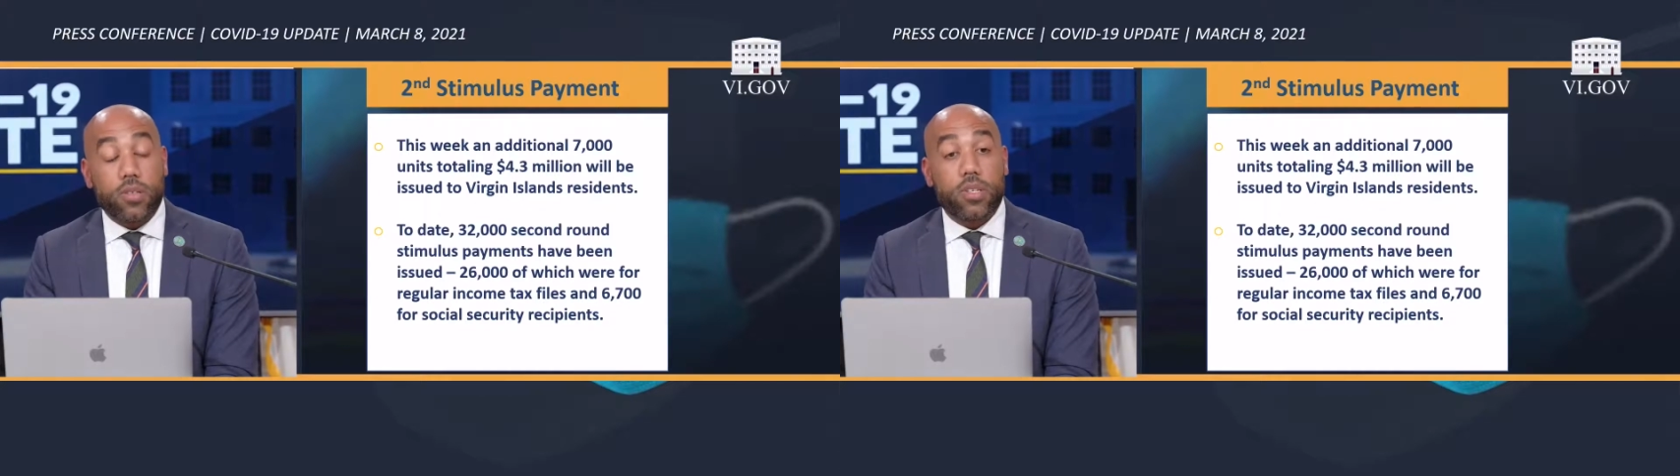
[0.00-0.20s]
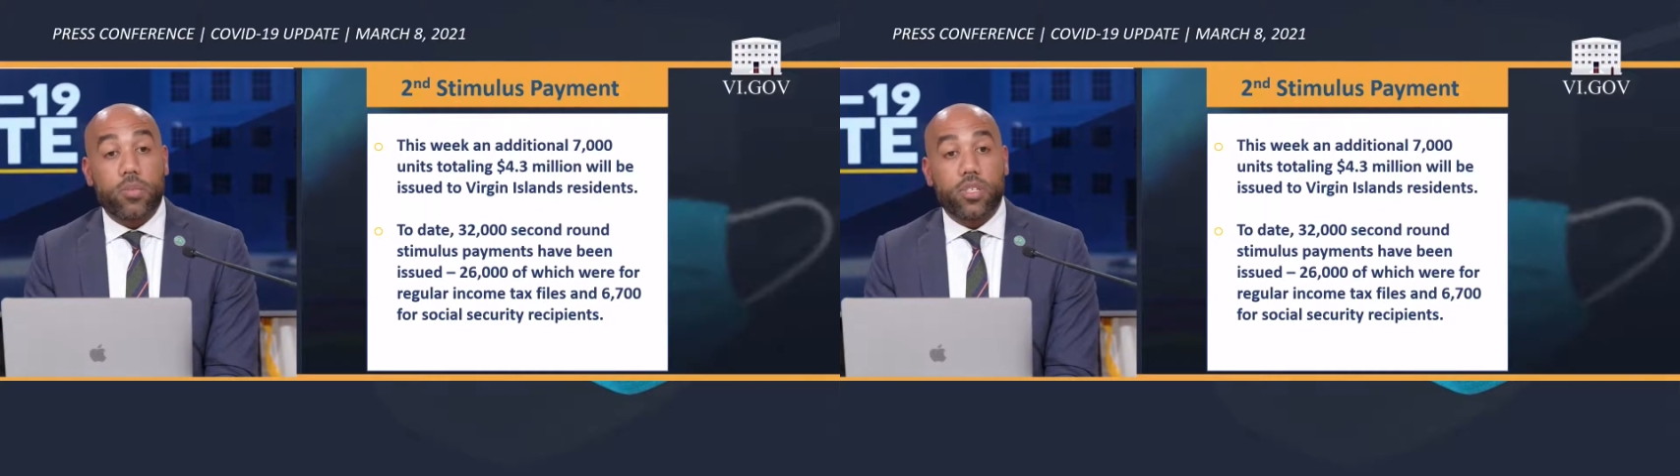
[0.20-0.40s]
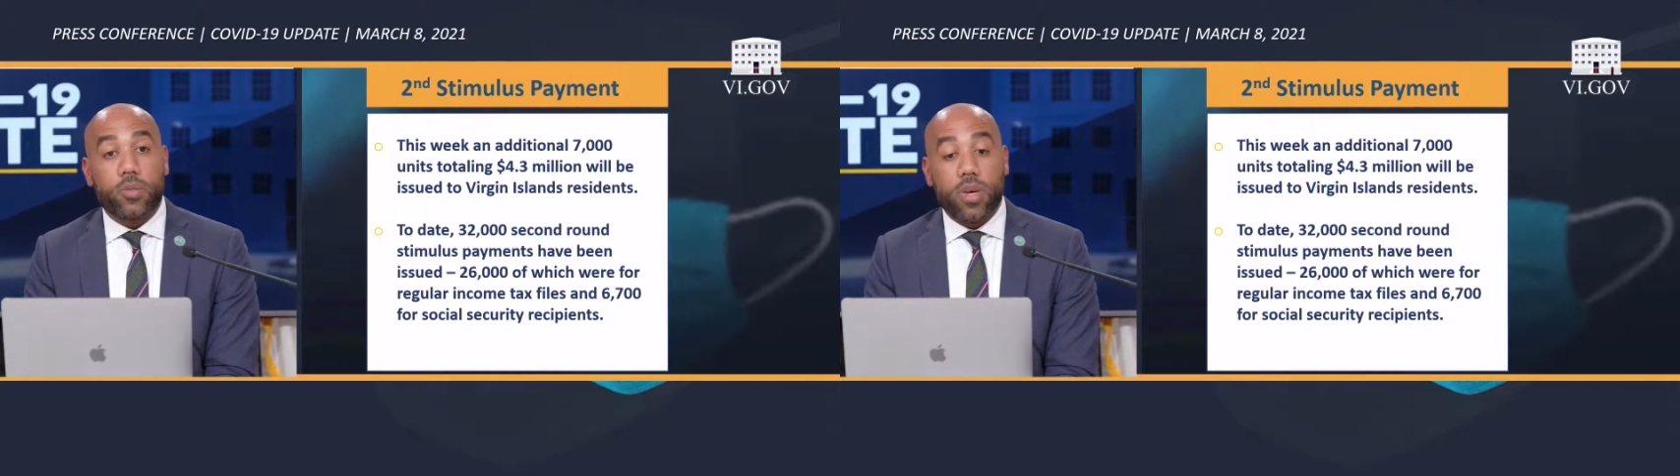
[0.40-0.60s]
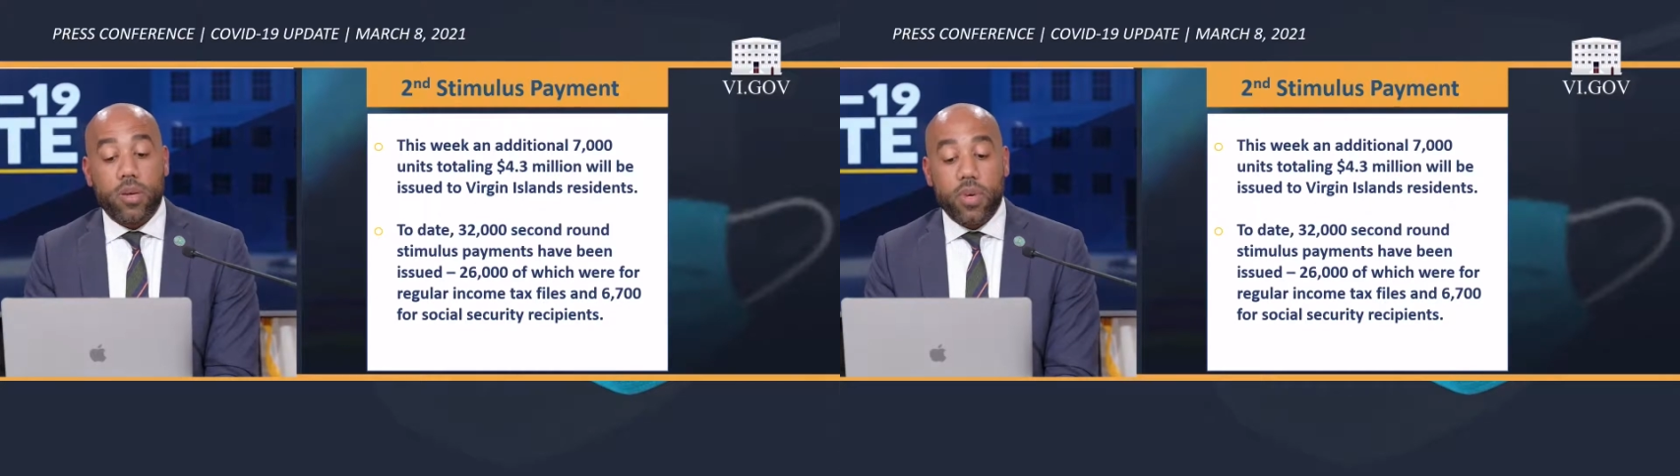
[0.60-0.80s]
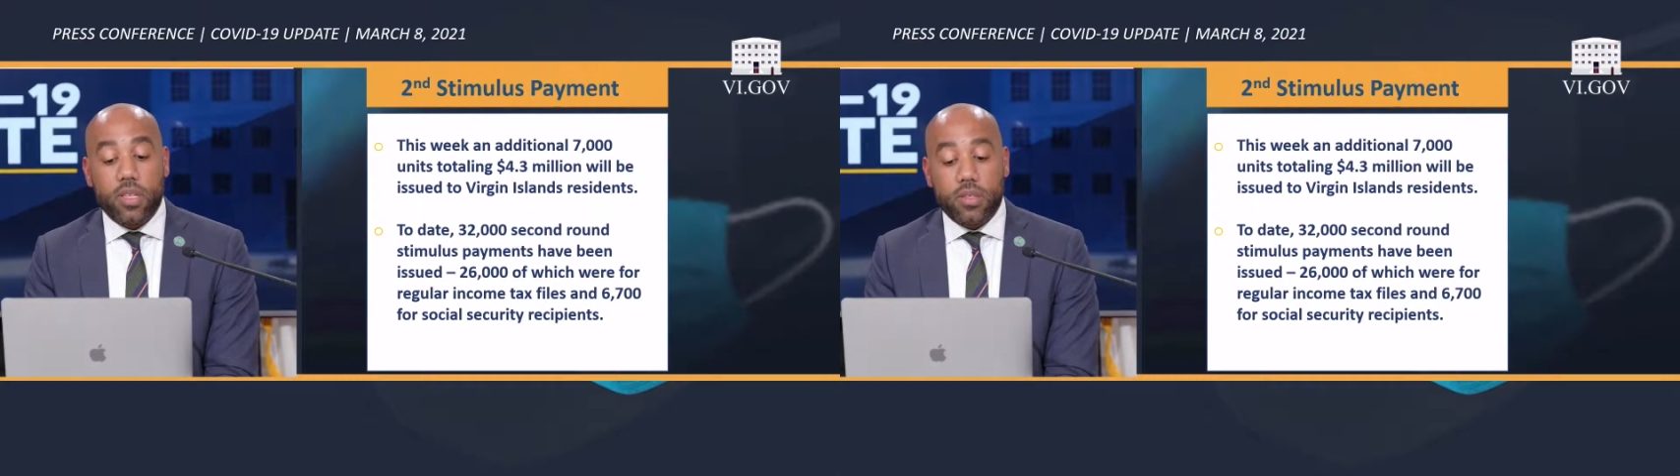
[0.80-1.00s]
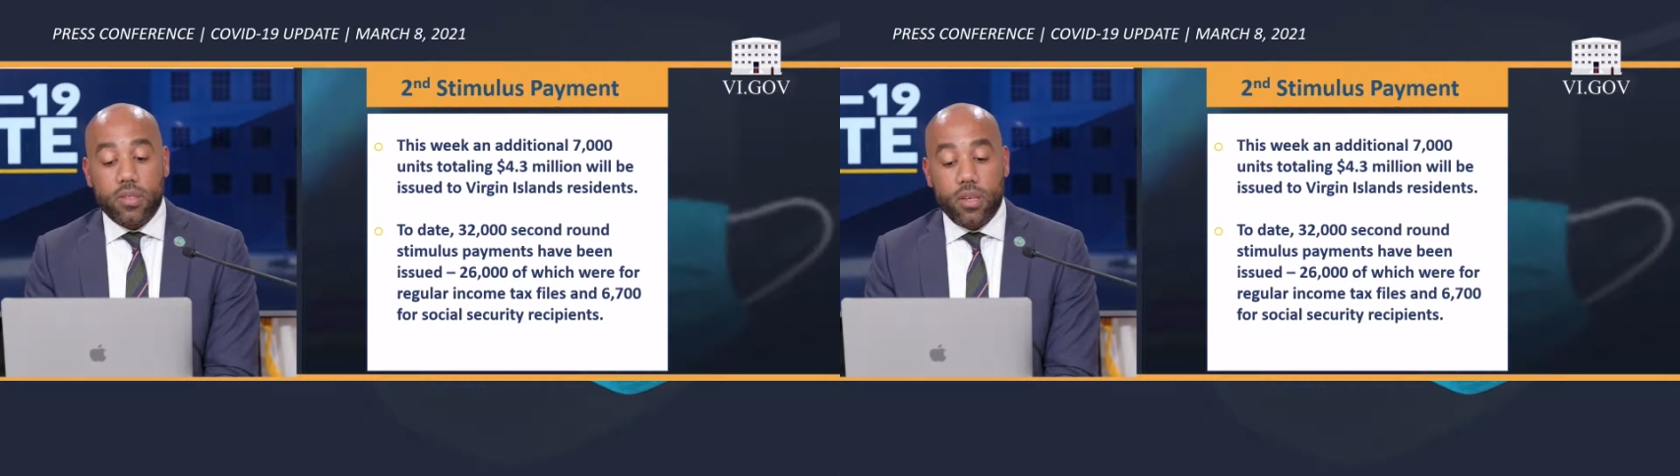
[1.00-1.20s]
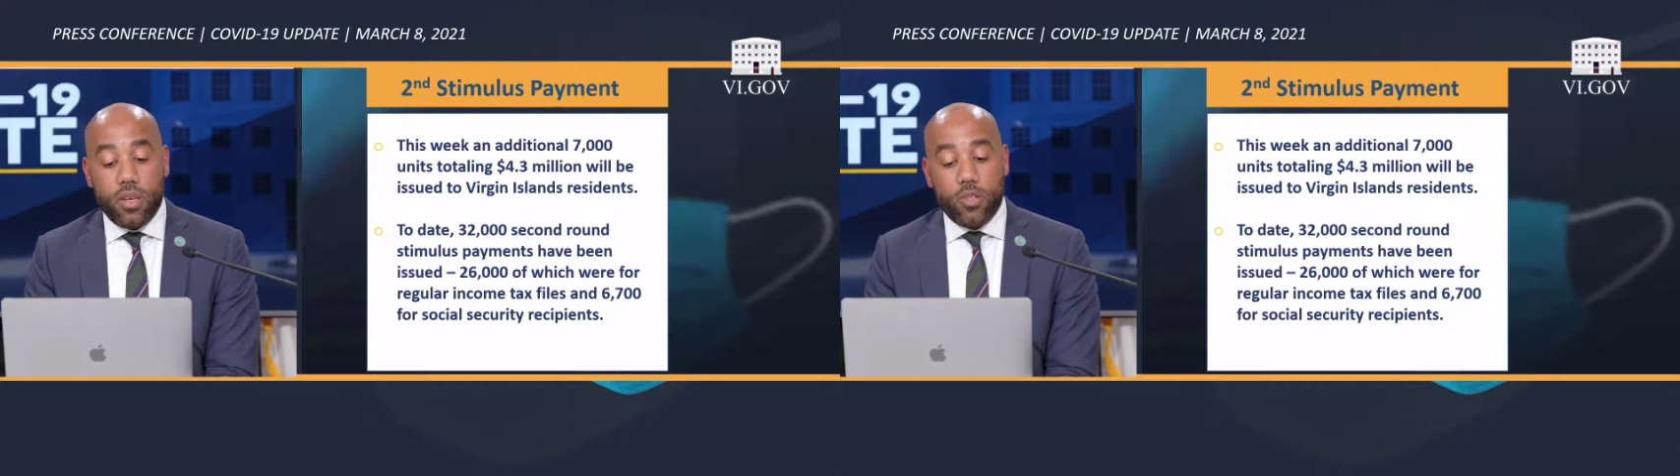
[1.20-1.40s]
stimulus payments,